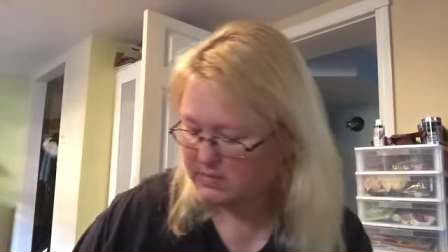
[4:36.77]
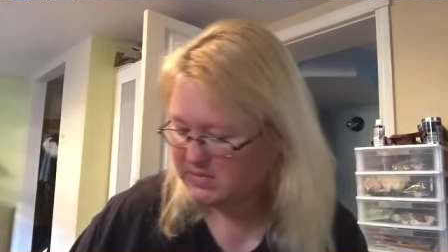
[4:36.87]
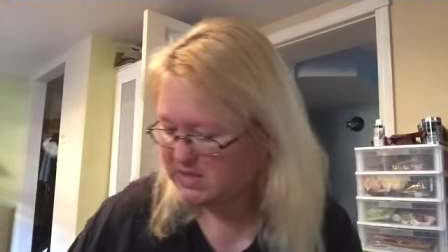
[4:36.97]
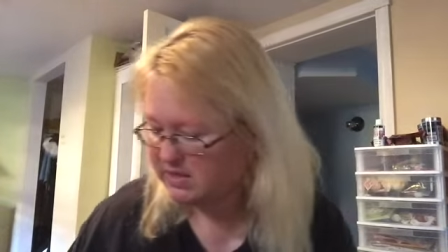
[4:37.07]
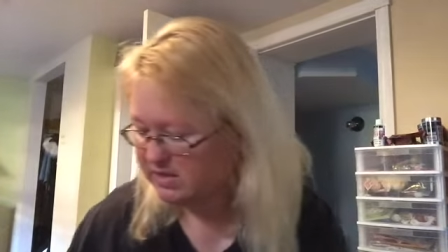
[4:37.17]

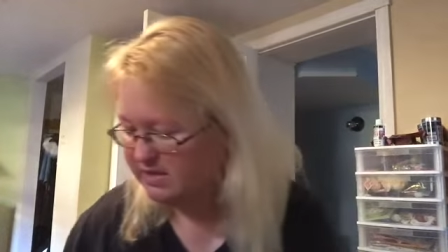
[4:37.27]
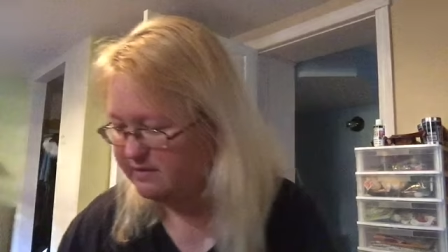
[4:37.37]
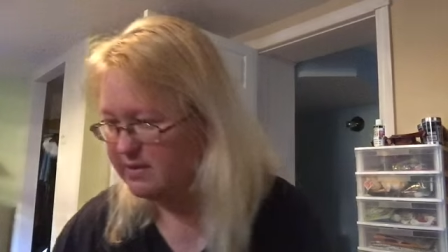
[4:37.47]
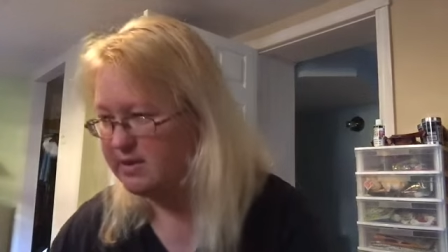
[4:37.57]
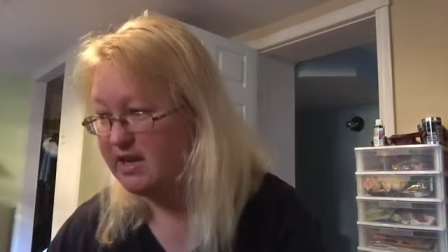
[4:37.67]
till I
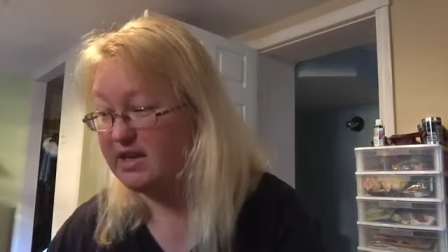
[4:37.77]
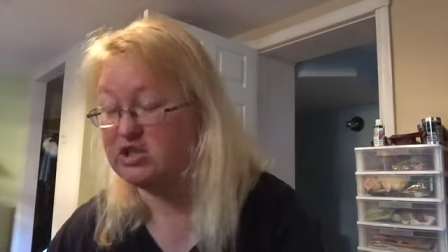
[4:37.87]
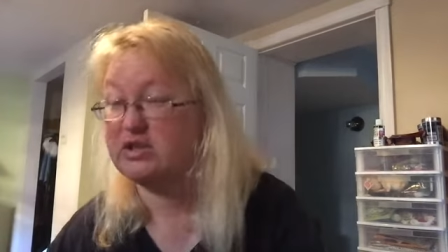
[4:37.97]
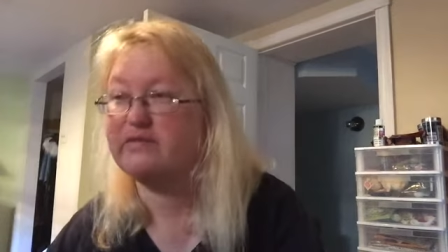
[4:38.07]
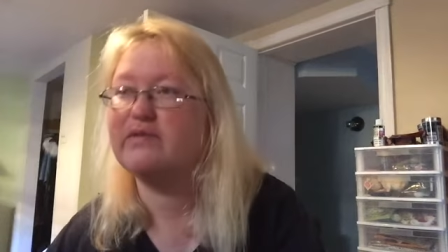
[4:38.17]
can
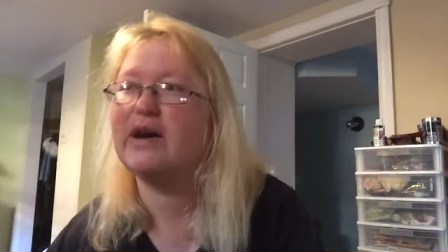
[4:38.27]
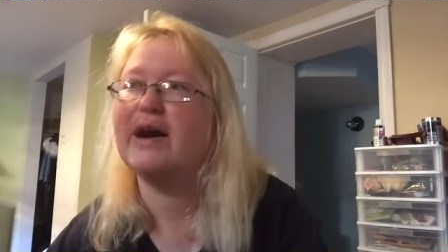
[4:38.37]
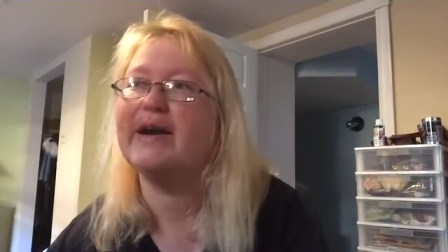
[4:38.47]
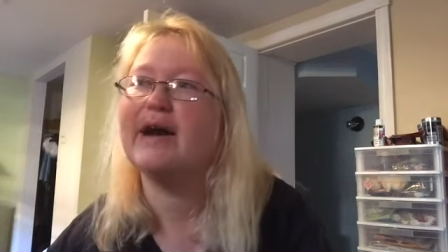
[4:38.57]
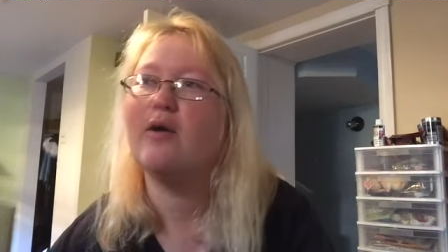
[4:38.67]
actually
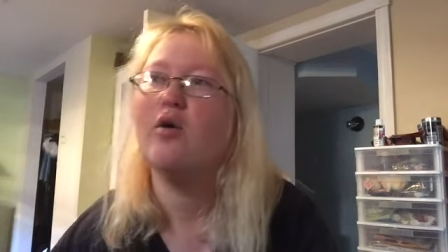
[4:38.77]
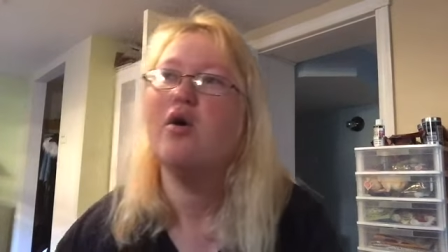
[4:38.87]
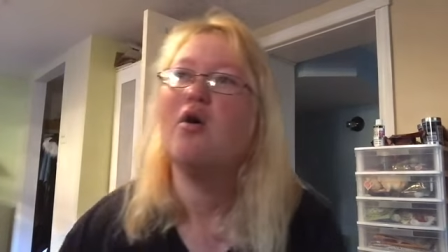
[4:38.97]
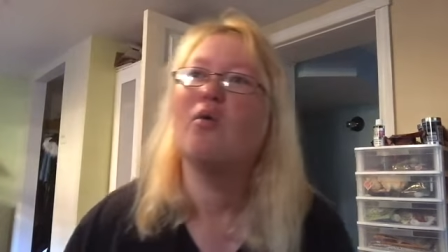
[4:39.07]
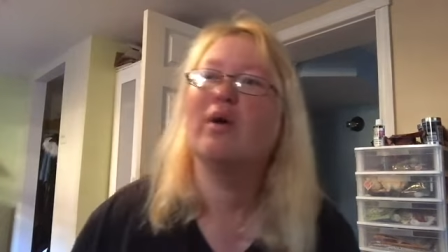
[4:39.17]
find out
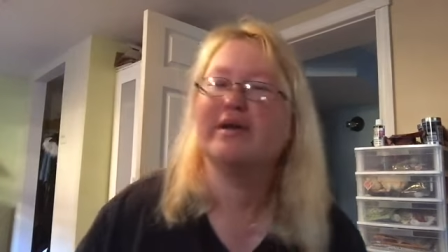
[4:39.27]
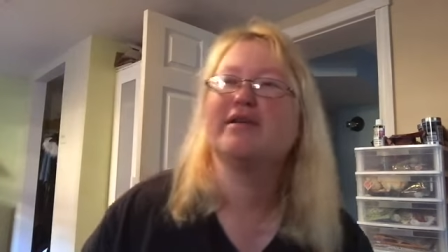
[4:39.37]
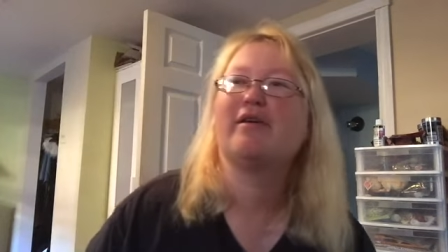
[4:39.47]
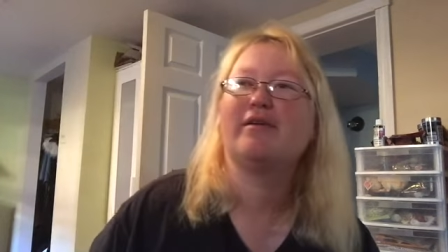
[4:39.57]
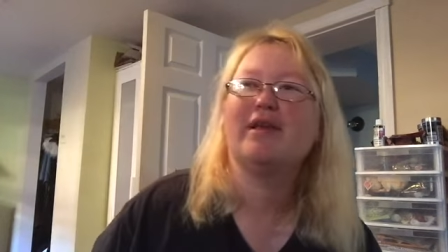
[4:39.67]
what
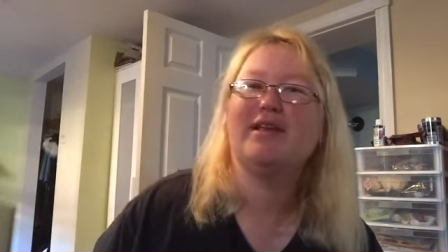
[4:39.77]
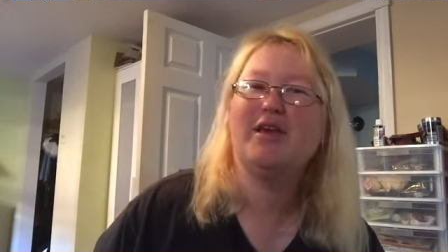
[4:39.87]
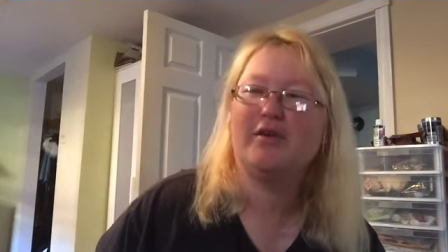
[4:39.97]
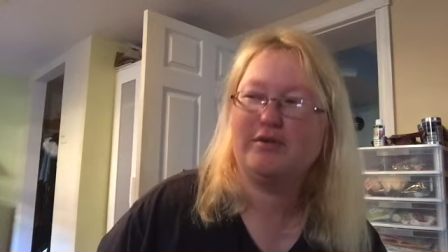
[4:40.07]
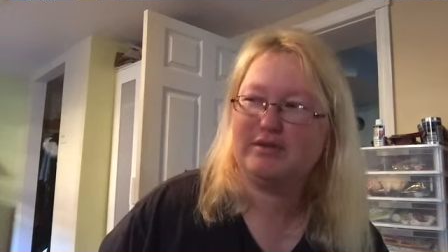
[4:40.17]
yarn they
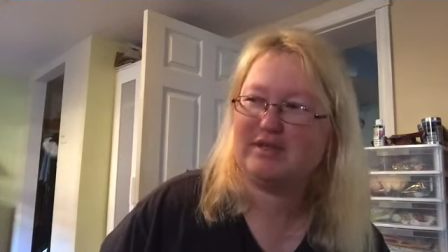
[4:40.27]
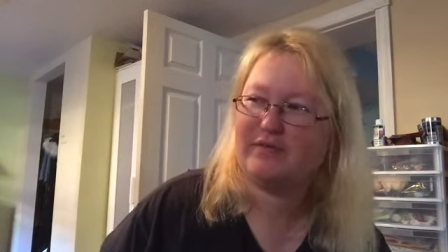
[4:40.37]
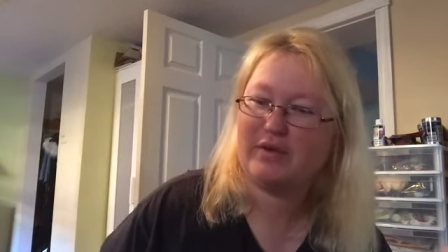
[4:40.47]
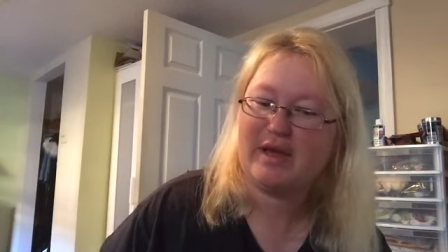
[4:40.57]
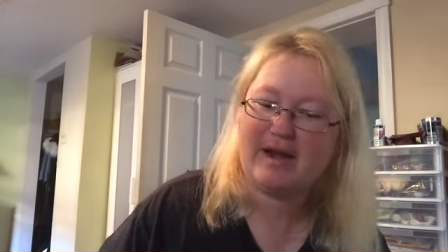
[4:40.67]
used
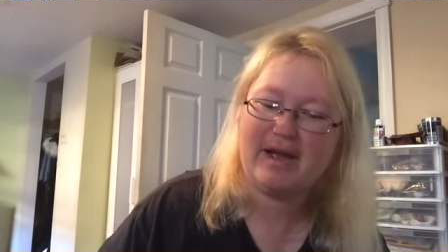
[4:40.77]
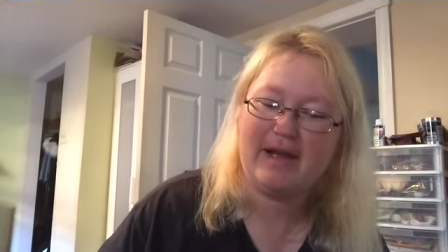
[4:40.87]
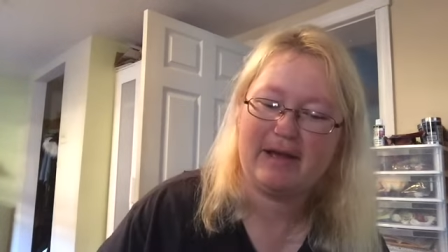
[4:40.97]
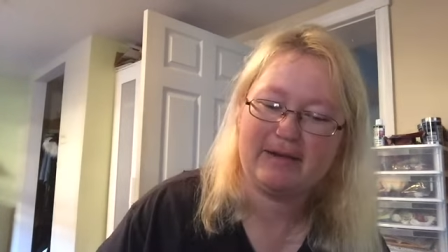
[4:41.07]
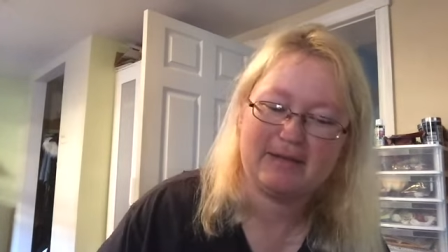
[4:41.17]
for that
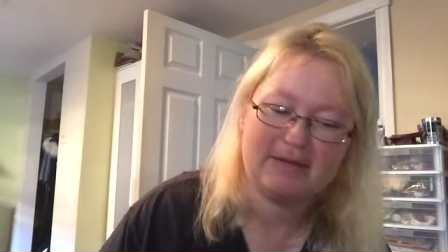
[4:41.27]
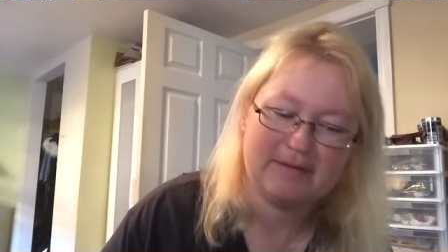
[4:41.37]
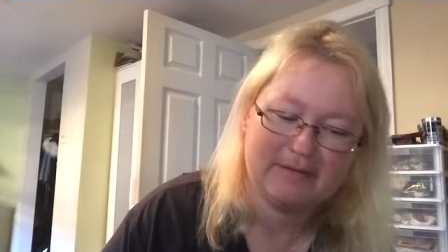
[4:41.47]
hat.